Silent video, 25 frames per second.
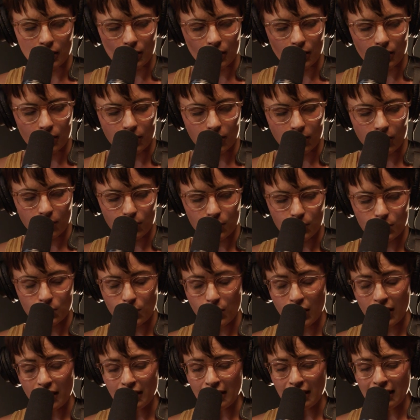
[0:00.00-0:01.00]
and no
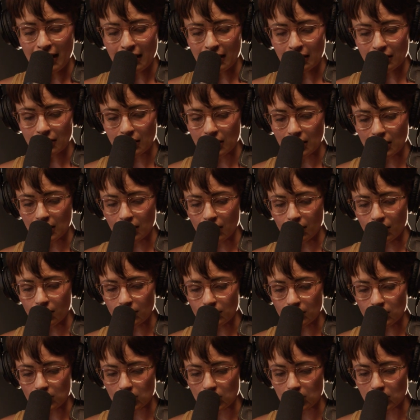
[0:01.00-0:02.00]
one had the
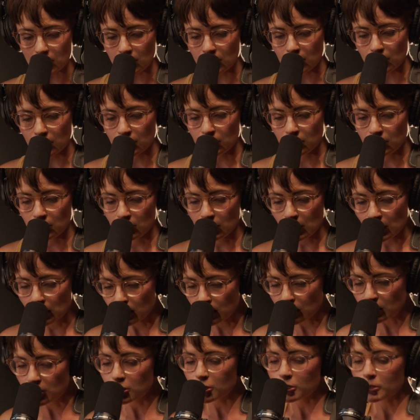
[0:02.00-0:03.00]

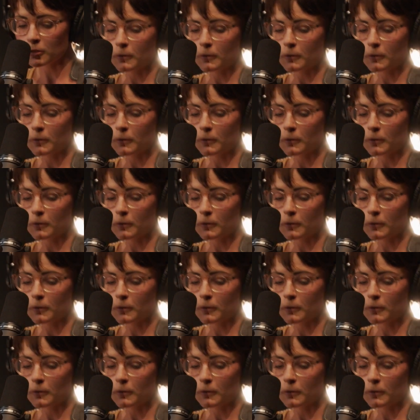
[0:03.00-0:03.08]
answers.